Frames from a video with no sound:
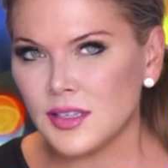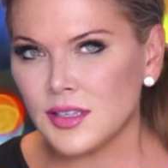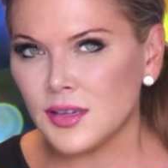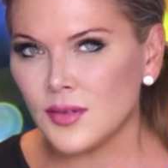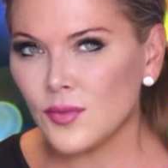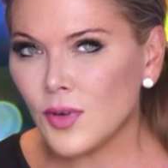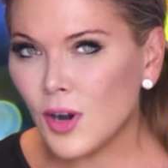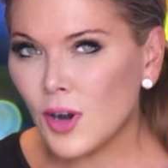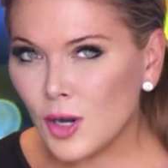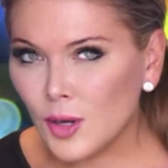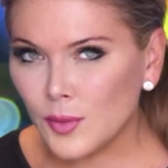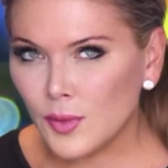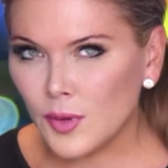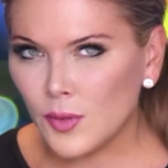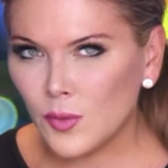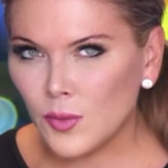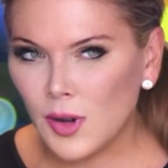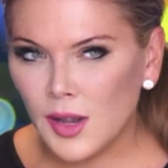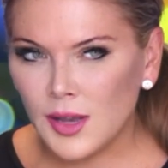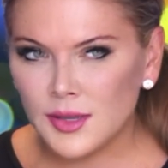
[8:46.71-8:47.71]
the environment
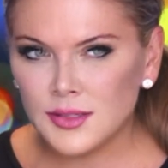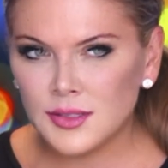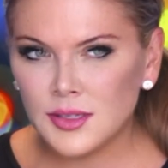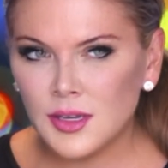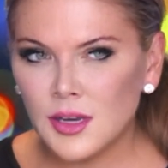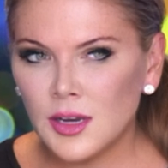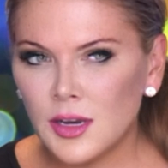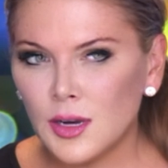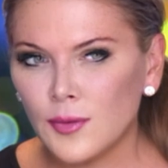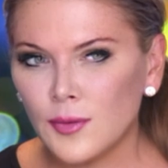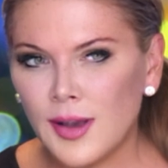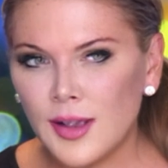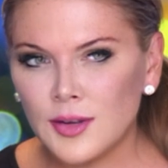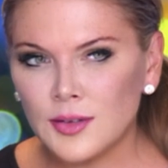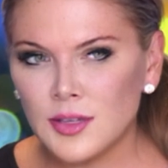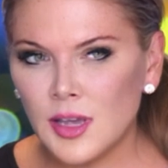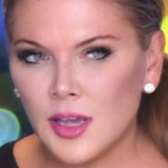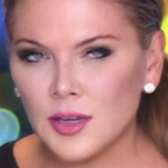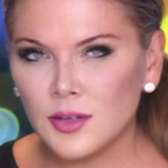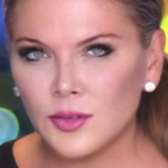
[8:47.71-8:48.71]
was
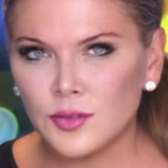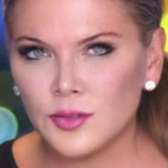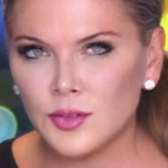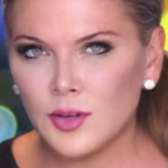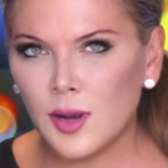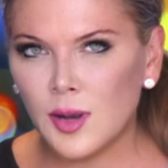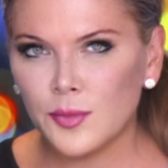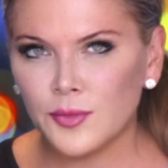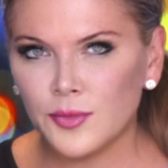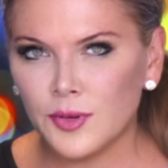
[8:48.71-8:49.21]
around Donald Trump,